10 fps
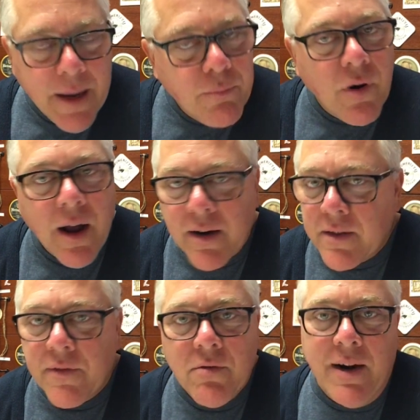a
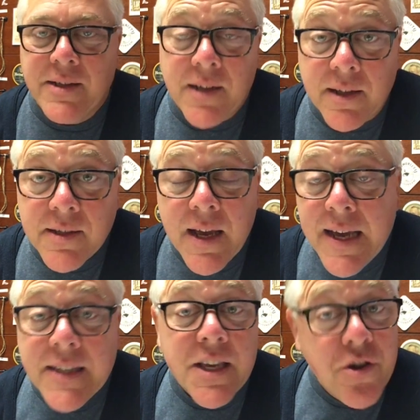product of the Renaissance.
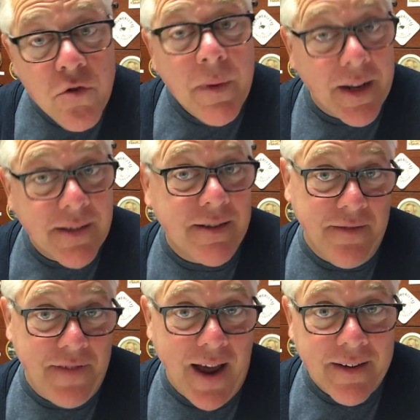He's a humanist,
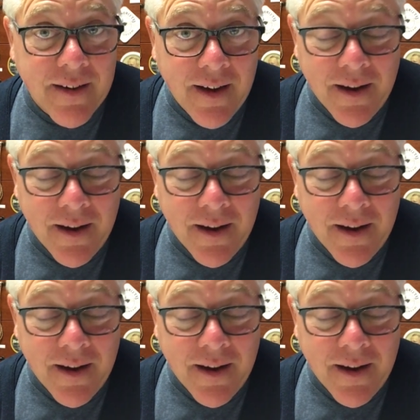in fact.